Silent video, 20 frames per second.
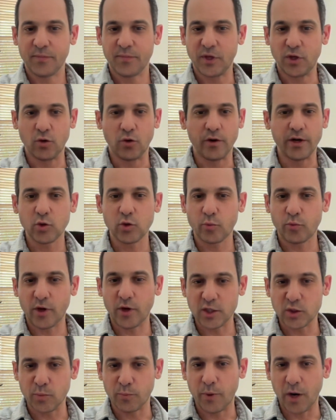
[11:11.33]
your
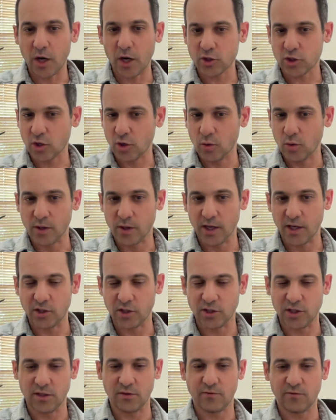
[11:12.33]
enterprise box
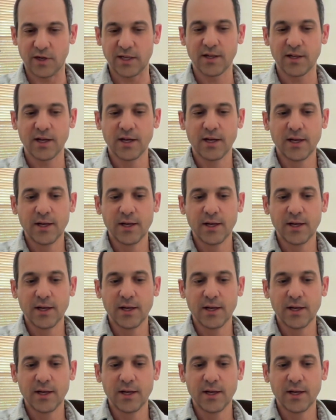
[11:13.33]
location, right?